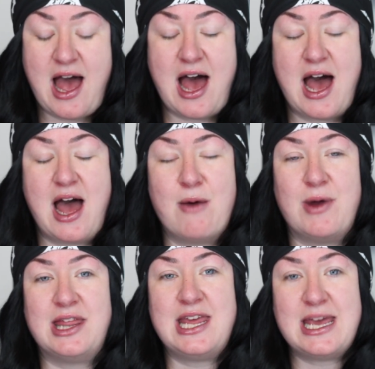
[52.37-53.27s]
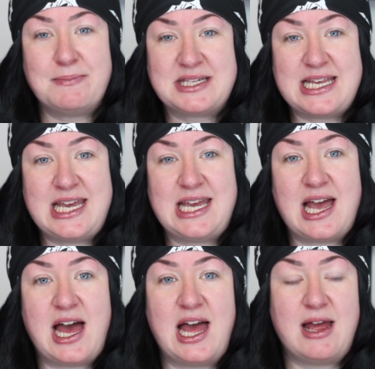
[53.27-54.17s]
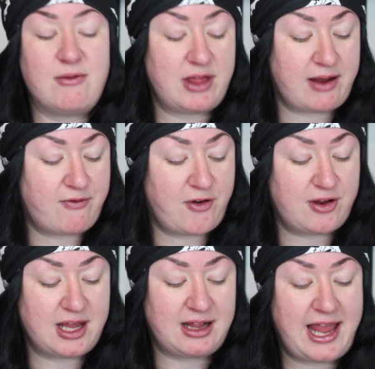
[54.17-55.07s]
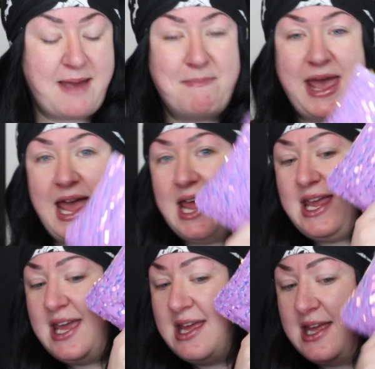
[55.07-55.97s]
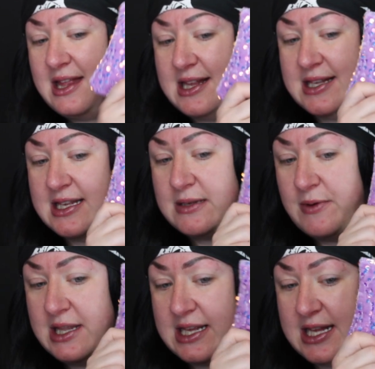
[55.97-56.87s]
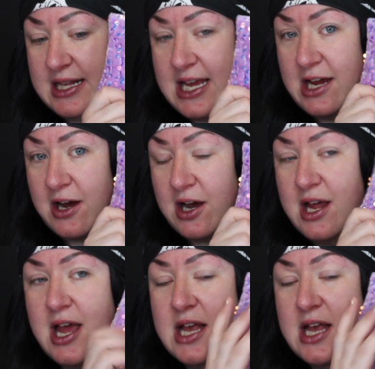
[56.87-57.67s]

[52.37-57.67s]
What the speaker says: With Ipsy, like for the Glam bag, this is what this is here.